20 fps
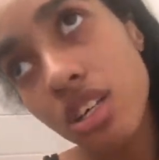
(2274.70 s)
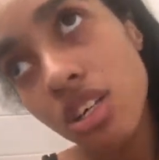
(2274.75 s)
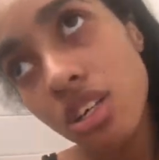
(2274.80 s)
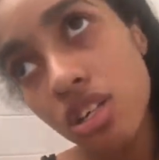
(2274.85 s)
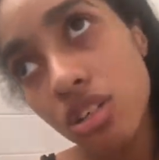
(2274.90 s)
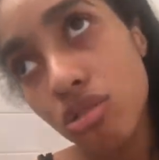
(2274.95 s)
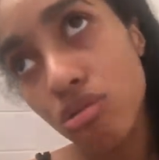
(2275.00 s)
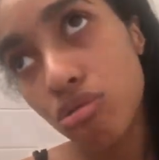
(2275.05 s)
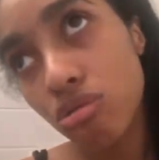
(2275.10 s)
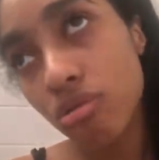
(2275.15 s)

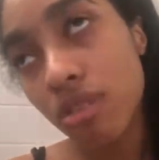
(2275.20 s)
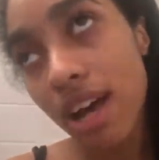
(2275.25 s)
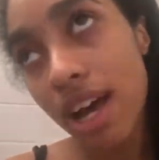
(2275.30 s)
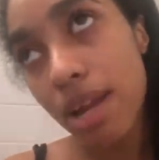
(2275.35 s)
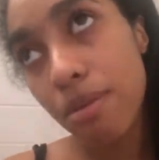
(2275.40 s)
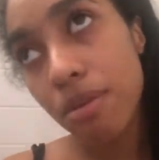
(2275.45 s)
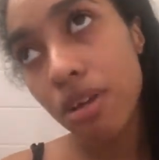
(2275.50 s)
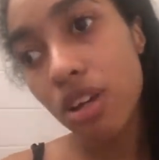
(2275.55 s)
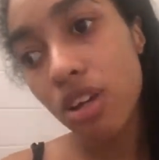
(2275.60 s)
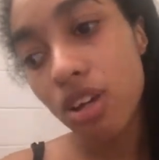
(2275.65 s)
to add me
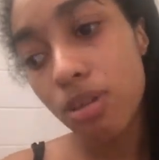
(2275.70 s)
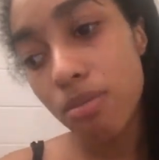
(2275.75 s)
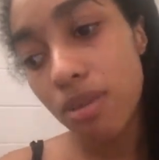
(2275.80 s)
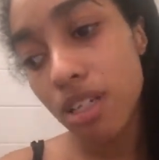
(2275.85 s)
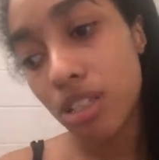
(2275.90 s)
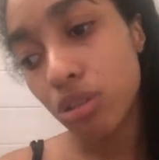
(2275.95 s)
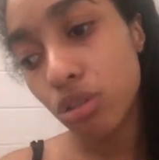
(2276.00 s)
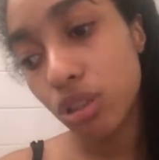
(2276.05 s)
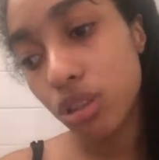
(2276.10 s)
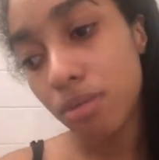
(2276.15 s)
on all my
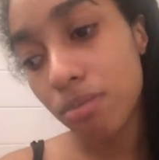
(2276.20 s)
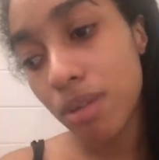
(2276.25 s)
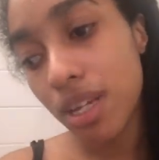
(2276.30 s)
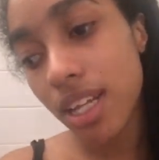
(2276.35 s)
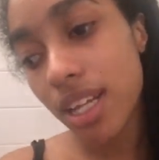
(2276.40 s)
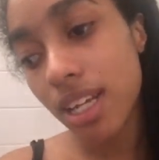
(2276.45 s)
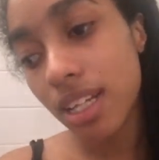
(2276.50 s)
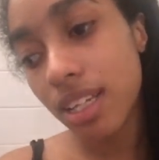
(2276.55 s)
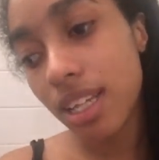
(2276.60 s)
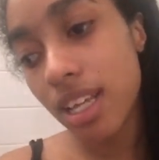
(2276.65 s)
social media
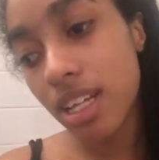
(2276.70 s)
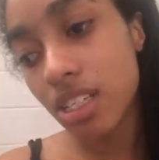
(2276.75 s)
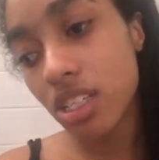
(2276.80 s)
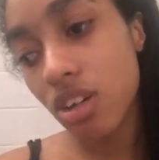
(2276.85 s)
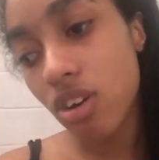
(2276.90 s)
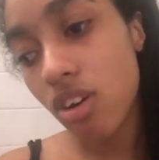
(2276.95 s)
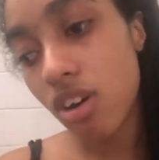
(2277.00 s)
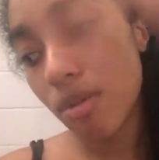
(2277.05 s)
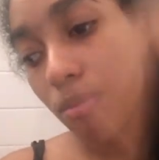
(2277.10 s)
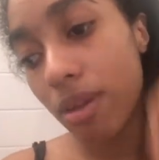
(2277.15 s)
links. They'll
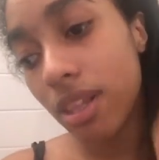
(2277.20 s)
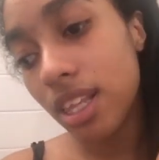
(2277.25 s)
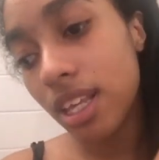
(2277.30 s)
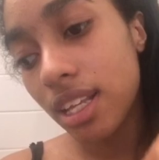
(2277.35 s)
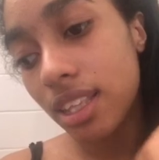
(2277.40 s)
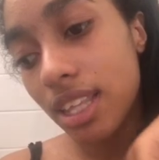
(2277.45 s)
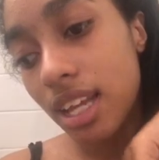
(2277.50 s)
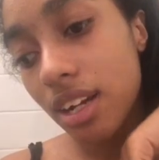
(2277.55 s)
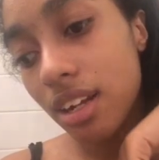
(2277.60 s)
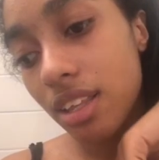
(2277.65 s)
all be linked
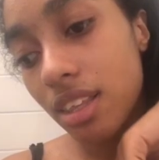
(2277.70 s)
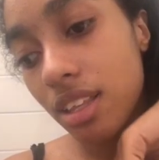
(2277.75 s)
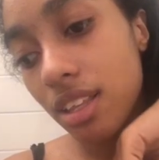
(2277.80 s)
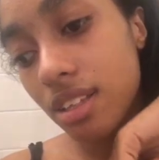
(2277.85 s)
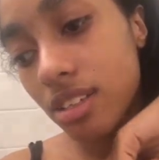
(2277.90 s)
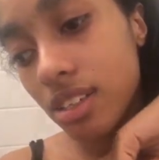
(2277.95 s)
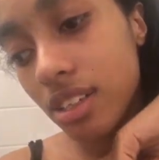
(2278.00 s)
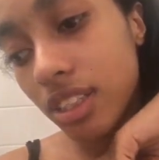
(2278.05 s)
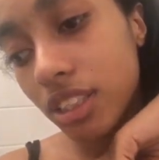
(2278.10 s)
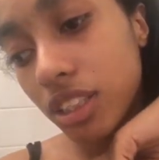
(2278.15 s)
down in the
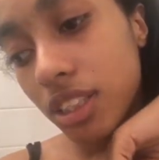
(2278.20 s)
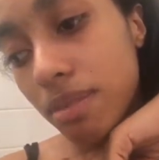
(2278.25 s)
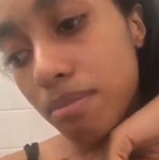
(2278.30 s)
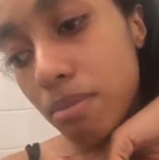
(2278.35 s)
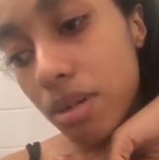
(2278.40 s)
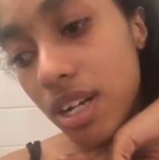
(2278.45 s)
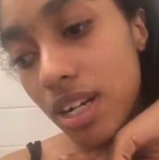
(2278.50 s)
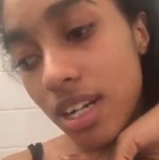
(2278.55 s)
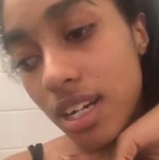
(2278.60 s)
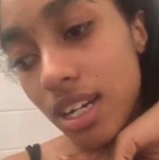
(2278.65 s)
description
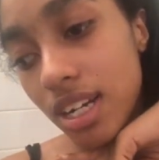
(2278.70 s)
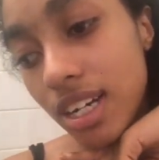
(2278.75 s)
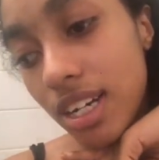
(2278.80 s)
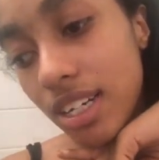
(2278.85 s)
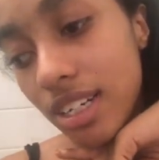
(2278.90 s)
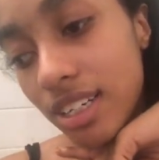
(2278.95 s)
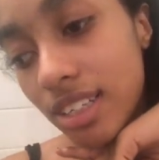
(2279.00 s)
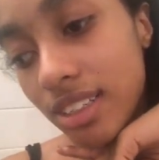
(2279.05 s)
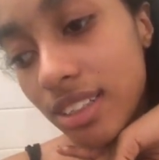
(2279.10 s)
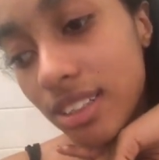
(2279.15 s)

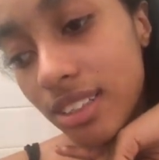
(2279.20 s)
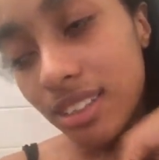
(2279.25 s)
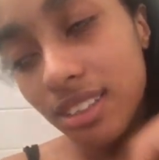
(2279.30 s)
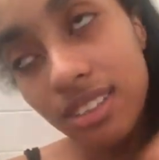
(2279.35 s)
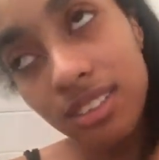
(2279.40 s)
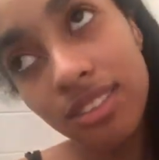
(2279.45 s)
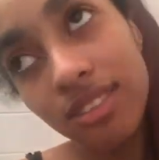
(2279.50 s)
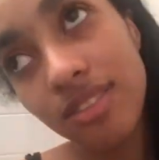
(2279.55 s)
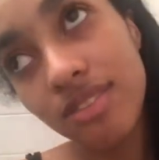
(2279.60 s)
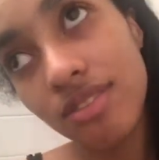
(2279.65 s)

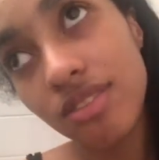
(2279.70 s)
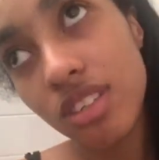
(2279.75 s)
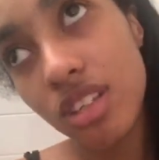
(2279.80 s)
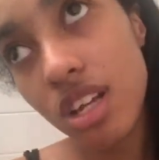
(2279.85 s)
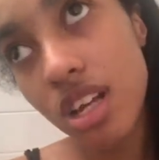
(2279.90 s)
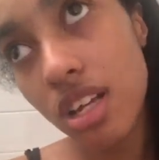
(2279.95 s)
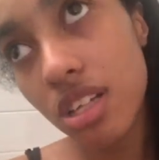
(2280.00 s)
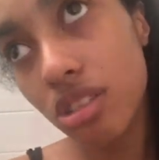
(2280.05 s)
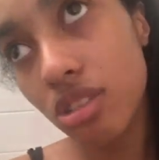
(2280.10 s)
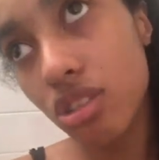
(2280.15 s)
below.
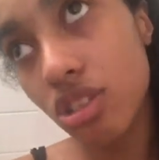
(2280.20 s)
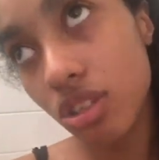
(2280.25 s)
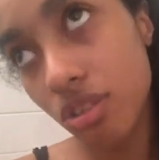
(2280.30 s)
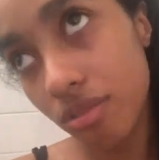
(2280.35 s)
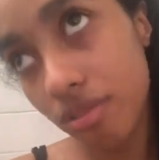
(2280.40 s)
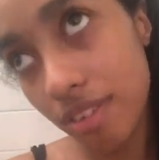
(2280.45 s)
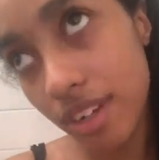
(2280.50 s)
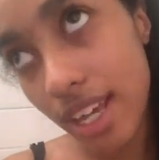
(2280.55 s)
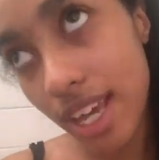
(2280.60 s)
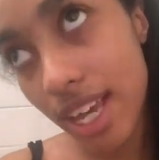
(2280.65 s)
Don't
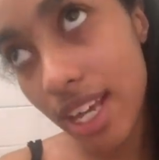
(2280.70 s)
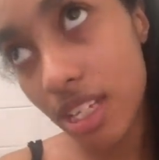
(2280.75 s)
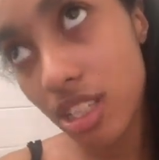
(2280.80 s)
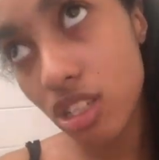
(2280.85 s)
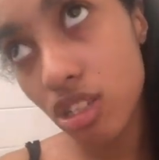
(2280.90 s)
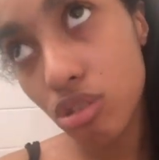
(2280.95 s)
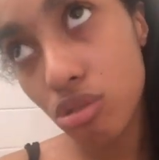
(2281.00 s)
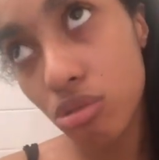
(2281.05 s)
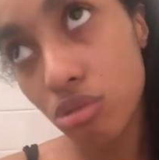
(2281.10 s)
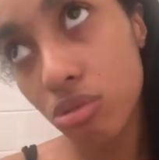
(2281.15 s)
forget
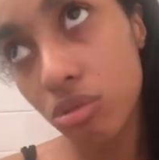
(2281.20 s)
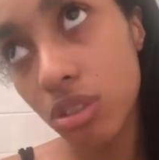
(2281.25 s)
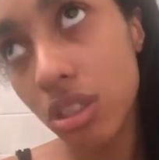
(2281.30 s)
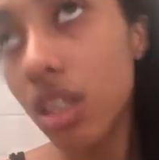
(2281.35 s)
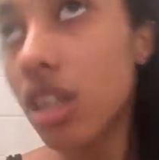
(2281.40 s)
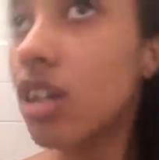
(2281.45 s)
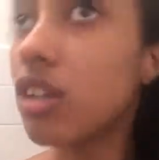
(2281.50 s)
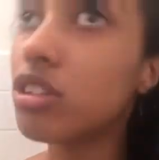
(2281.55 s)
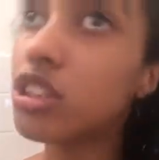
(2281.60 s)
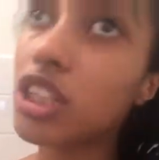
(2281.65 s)
to
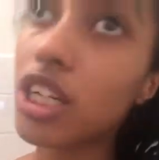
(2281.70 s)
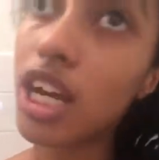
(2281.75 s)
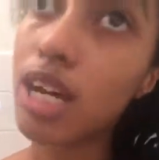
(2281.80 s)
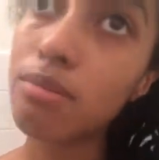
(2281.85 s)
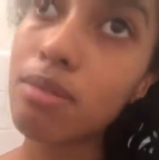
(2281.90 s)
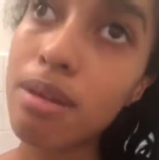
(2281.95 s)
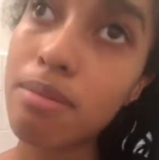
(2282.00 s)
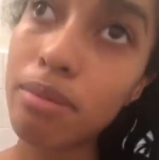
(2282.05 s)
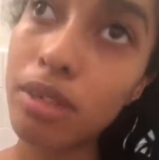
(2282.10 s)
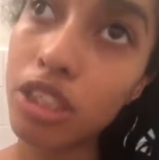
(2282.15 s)
go check out my
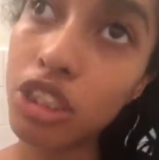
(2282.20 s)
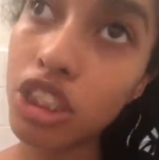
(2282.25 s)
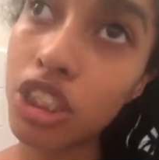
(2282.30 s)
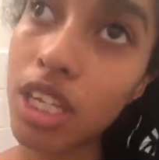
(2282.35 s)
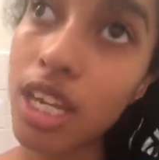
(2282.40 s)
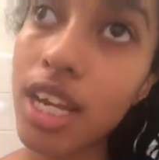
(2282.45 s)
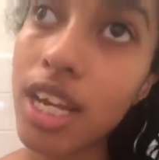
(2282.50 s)
merch line